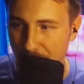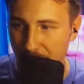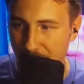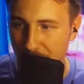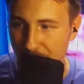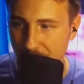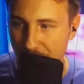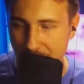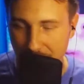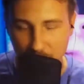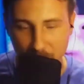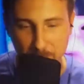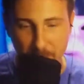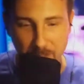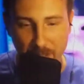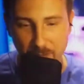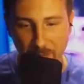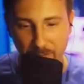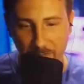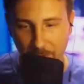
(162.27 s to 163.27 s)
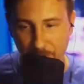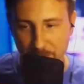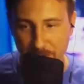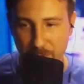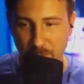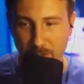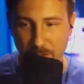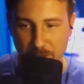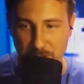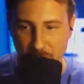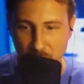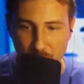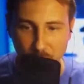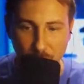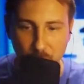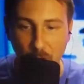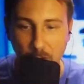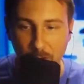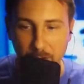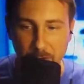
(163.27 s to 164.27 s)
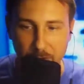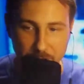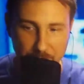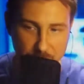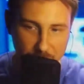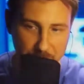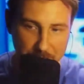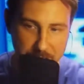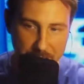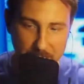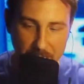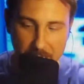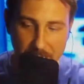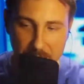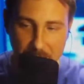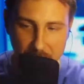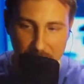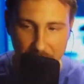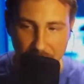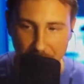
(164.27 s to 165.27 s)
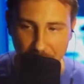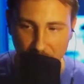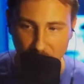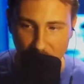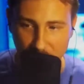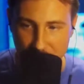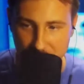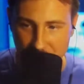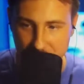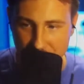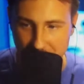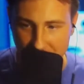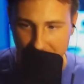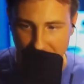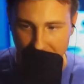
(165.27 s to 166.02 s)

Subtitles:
they would be the first ones who would want to address any kind of questions like